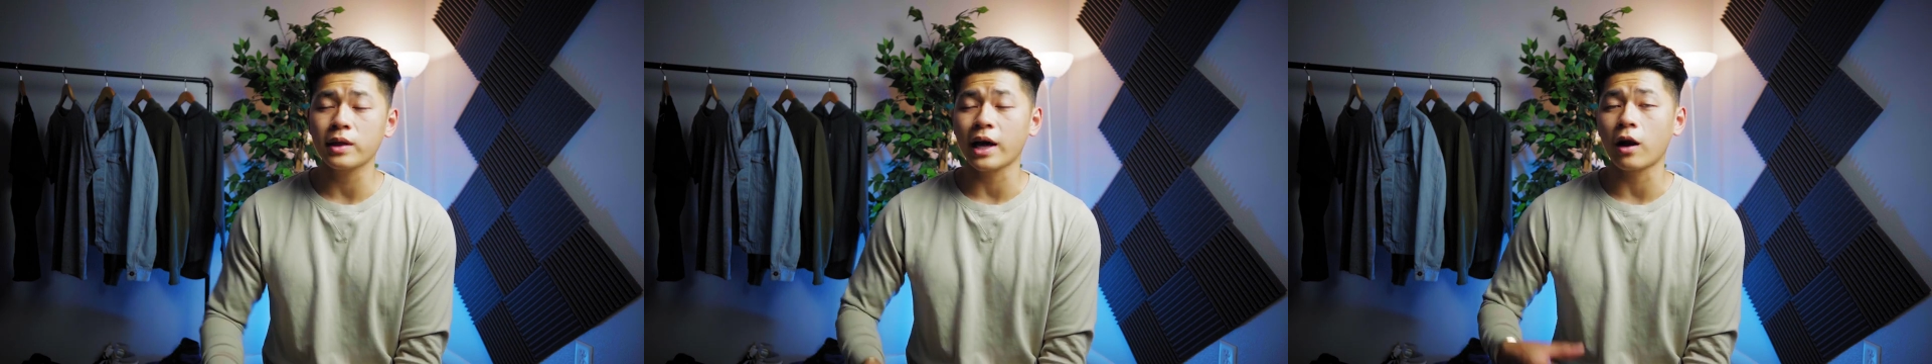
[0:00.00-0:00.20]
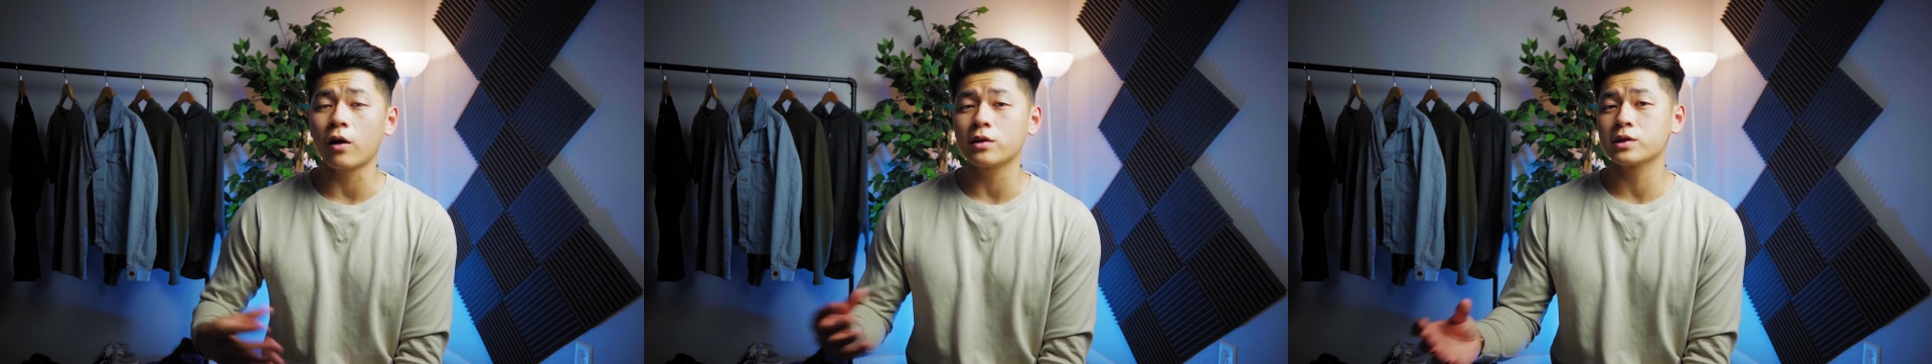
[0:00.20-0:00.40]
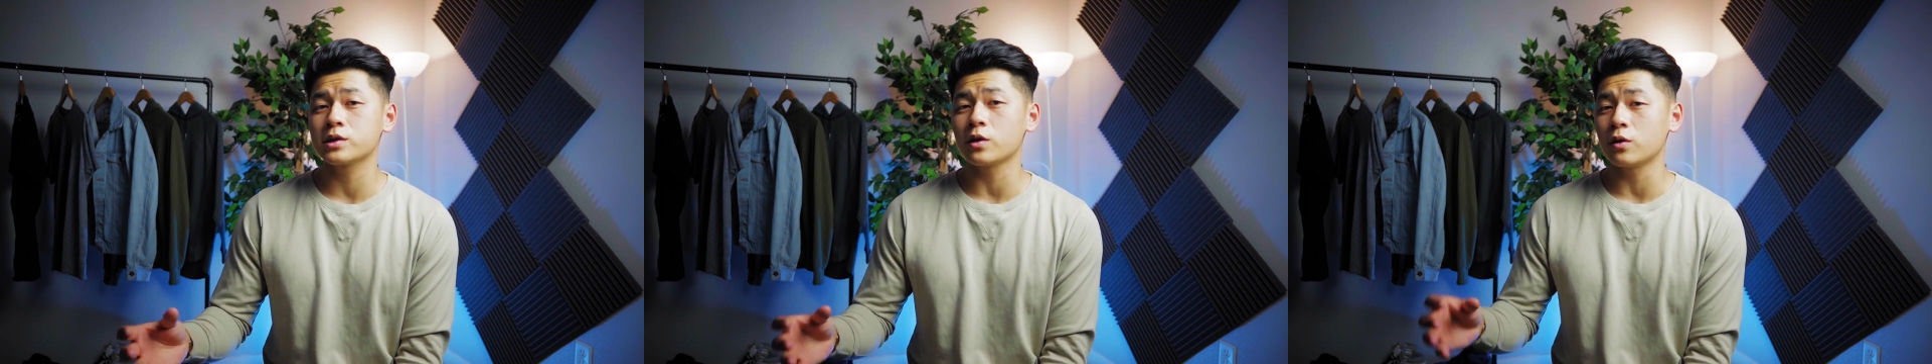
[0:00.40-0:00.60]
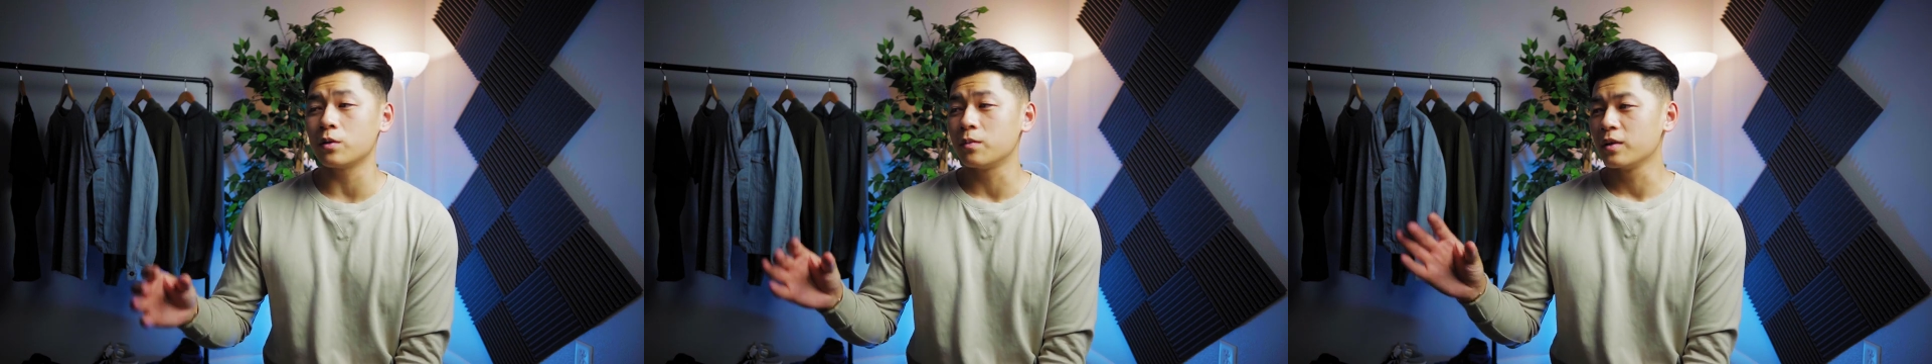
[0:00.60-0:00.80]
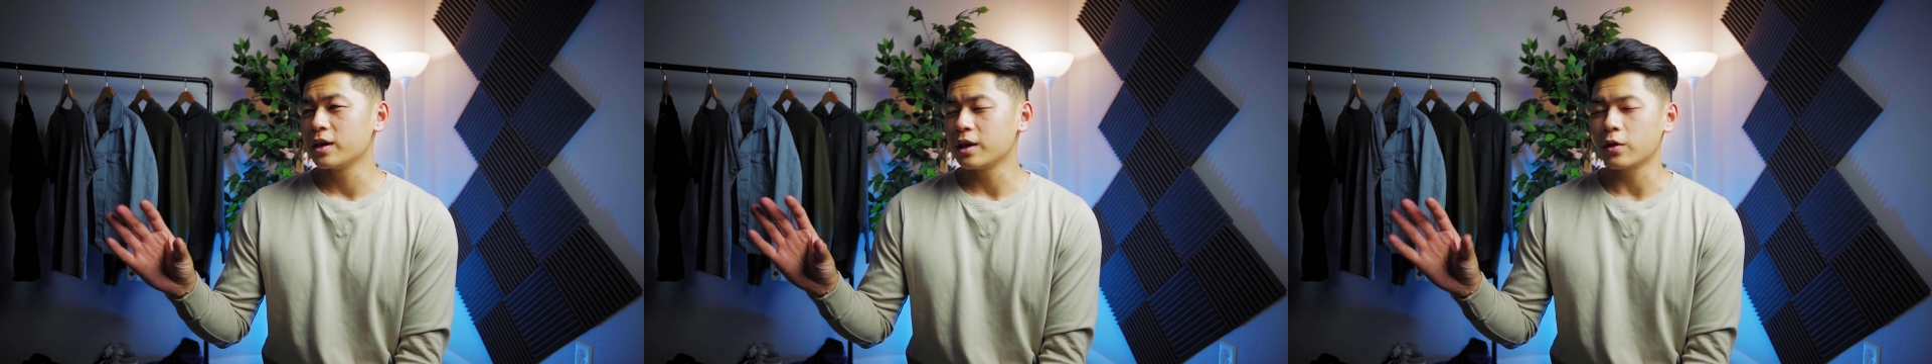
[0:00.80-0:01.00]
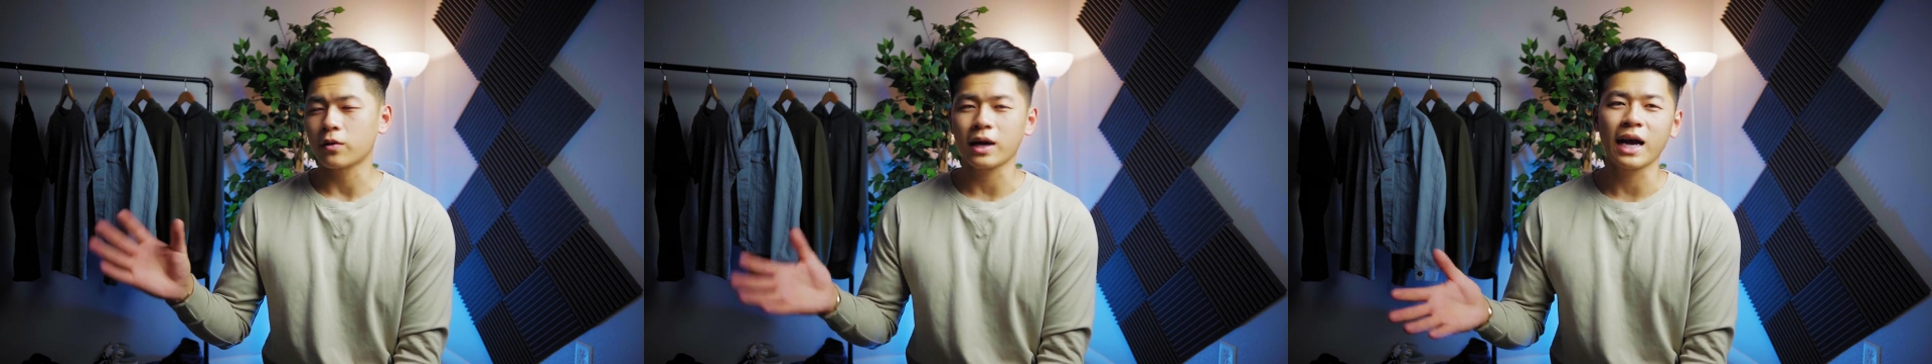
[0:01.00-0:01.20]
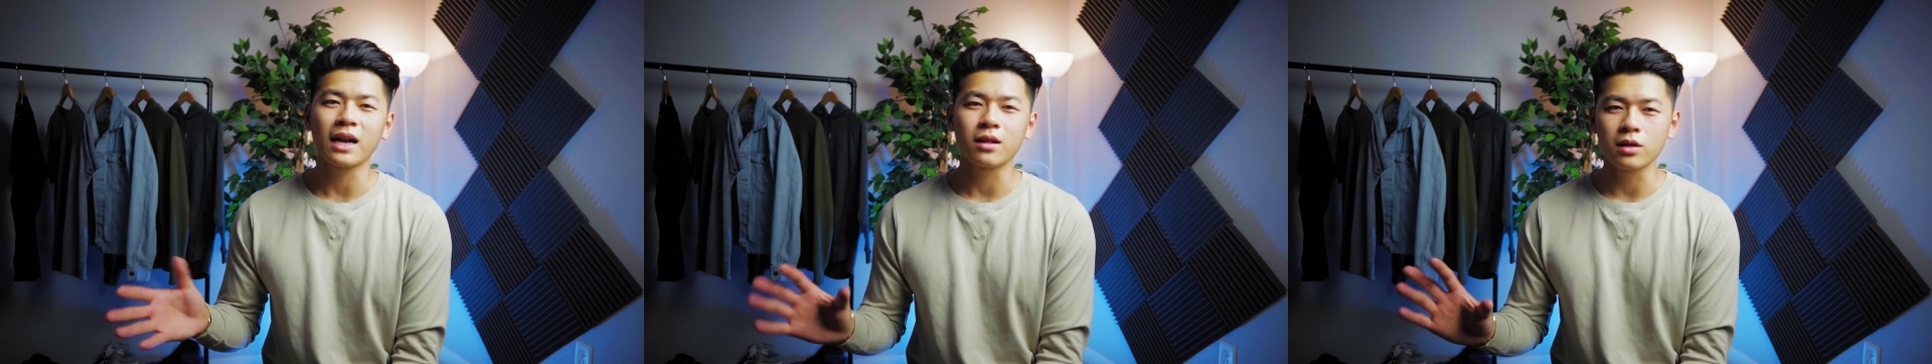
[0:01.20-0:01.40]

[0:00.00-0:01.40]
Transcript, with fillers: that also, you know, kind